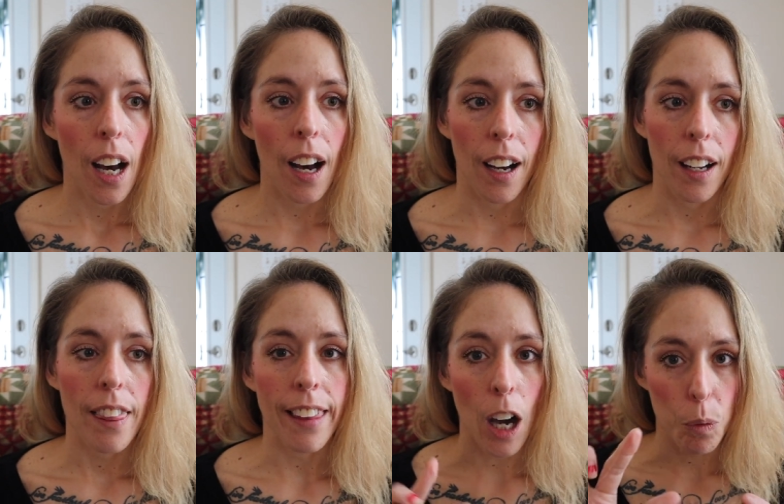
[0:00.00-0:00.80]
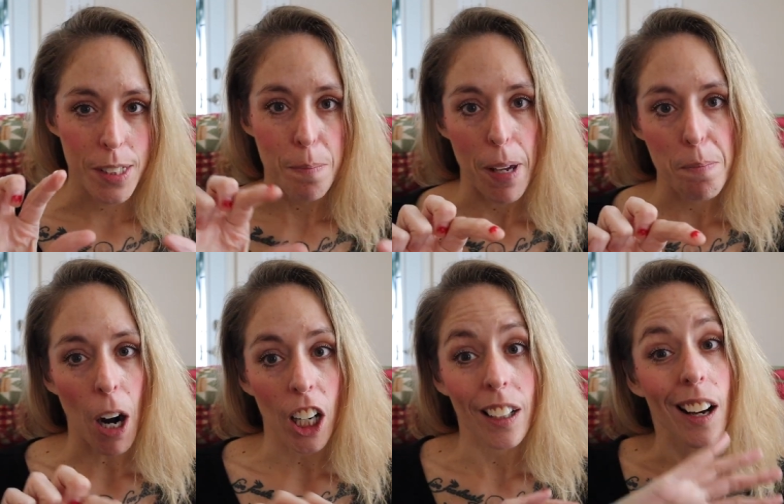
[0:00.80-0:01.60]
Uh, that was a big
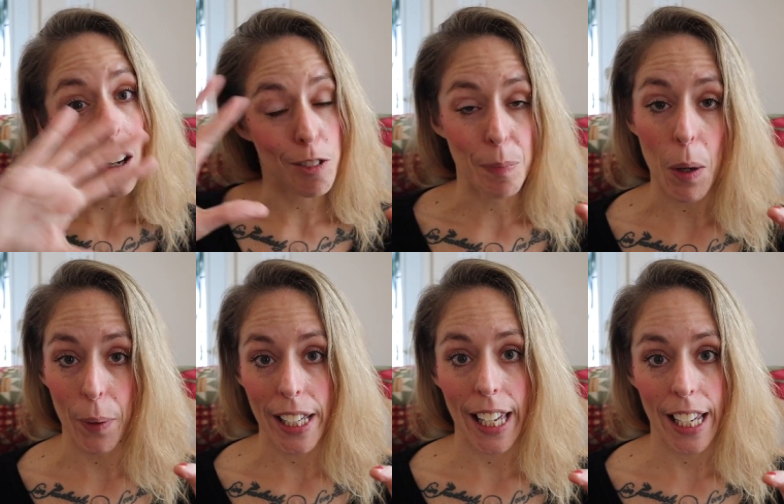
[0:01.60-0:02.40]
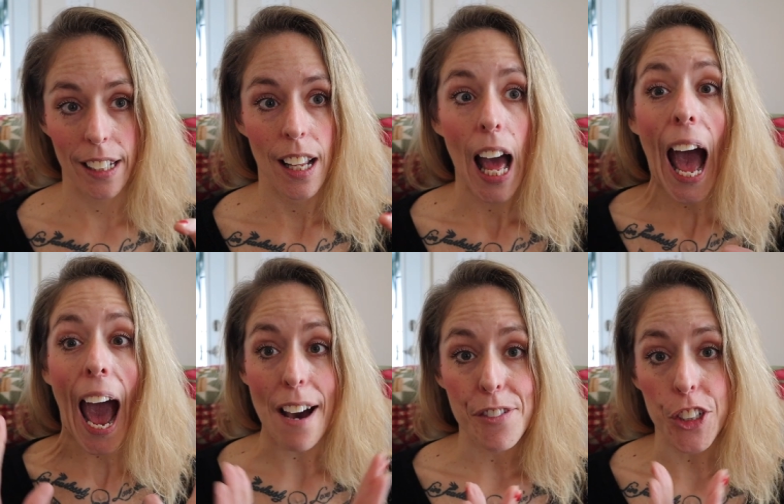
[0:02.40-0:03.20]
part of my weight gain
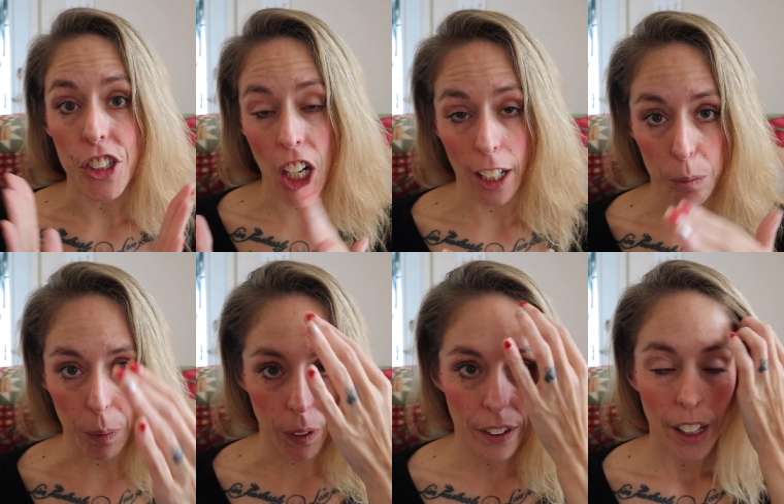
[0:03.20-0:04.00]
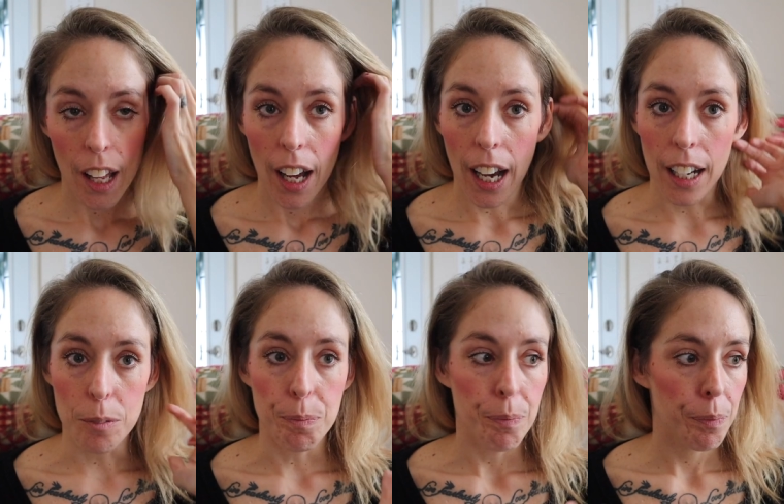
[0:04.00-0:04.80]
after childbirth.
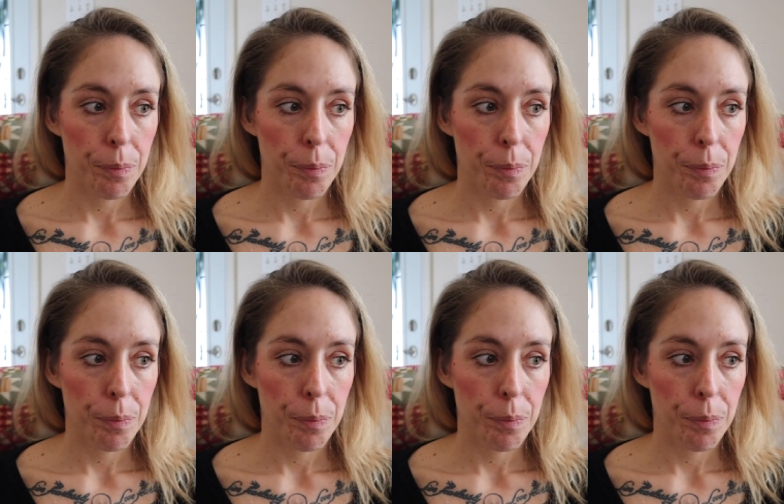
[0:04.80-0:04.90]
Um,